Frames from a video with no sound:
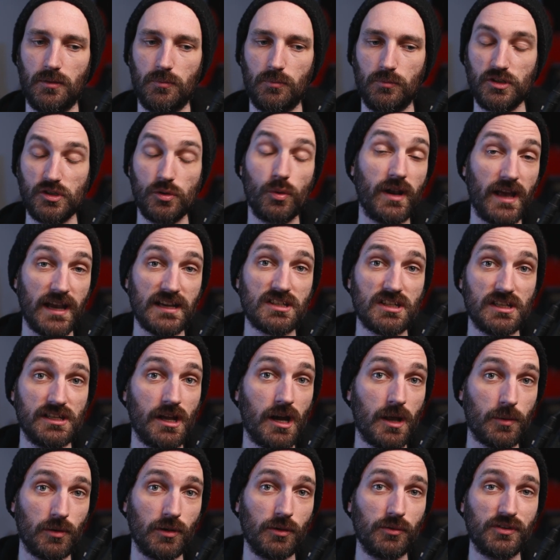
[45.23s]
You would actually
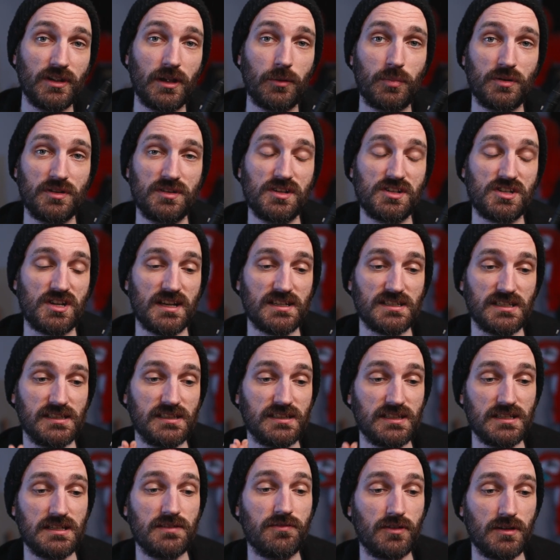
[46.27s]
not lose out precision, actually.
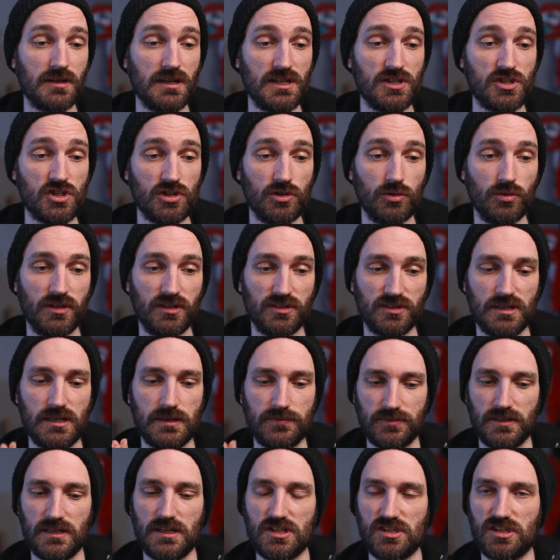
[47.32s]
It's a different issue. There's a
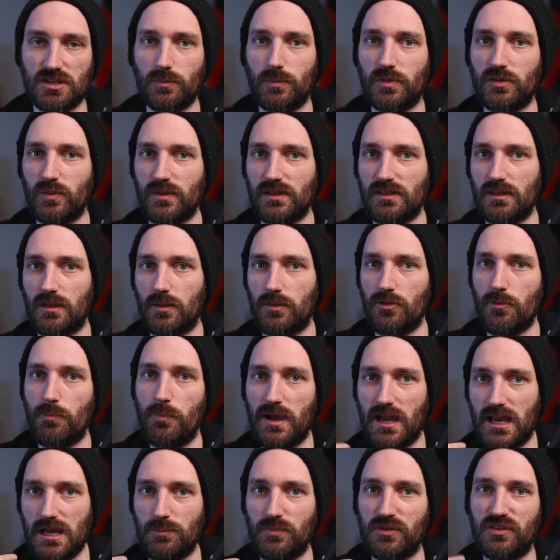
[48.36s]
different issue between the
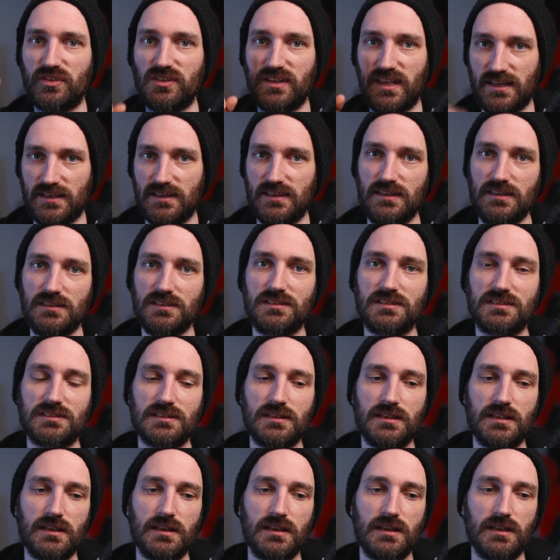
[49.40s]
pipes and this.
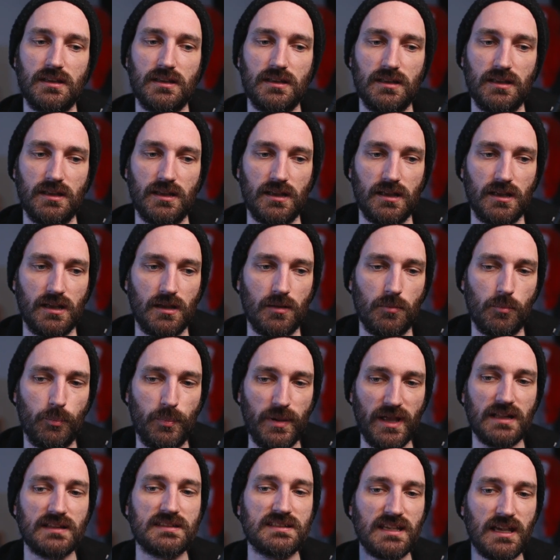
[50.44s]

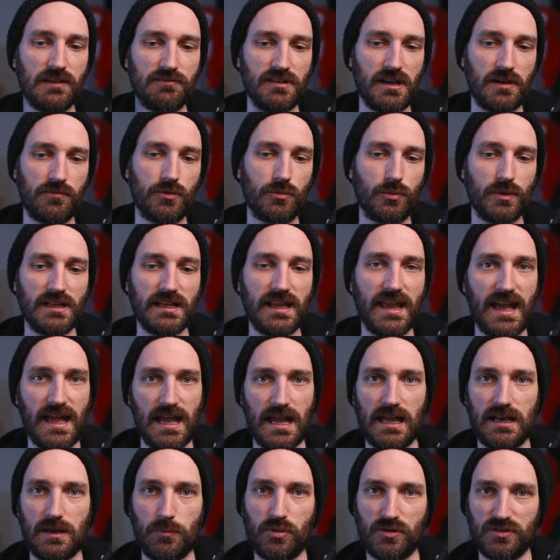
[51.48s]
Belts have never really
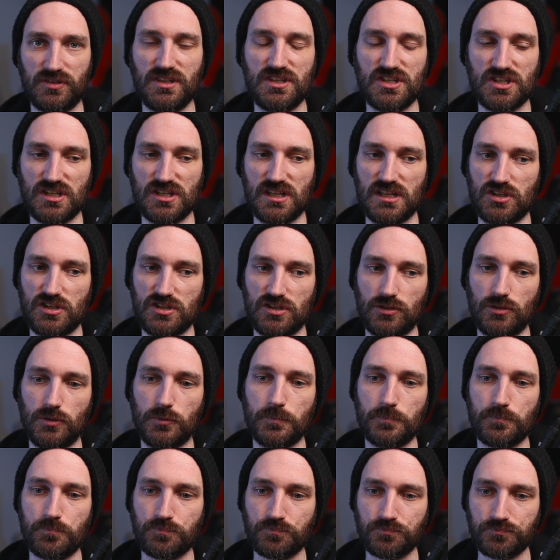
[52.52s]
had a precision issue.
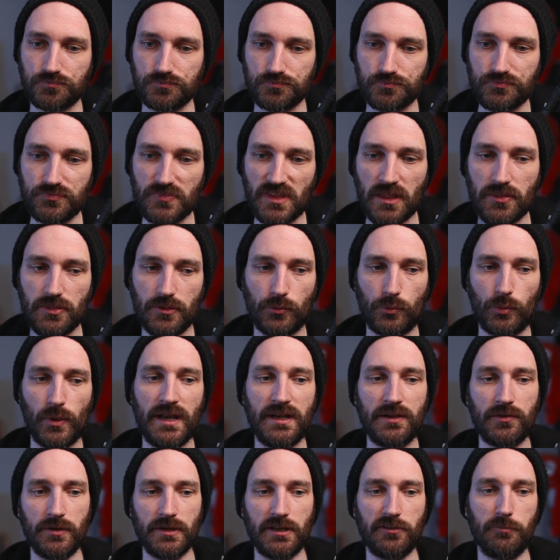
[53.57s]
The
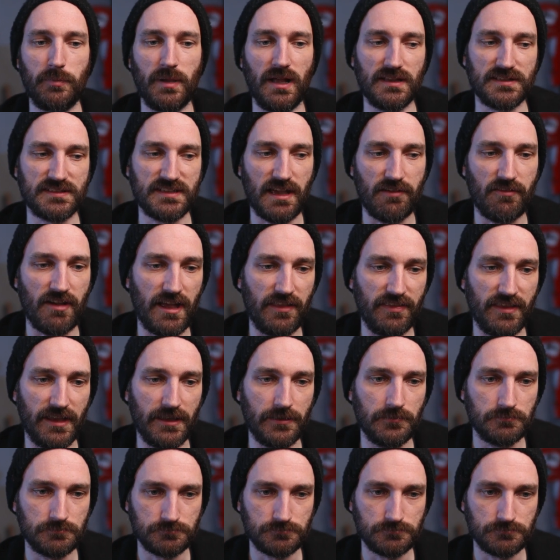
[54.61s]
rendering of belts have had that.